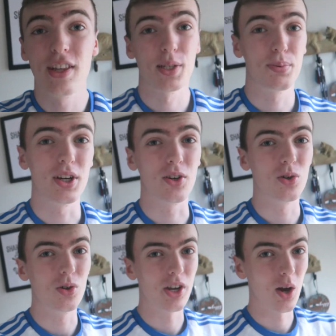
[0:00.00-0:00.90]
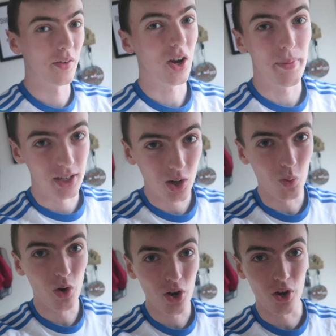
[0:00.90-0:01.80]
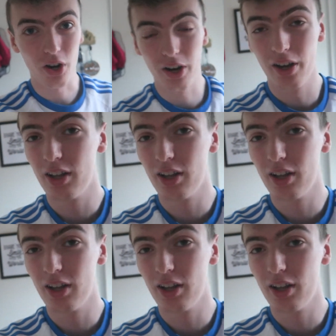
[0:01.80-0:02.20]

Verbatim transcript: think that's pretty cool. You know, I've got my own work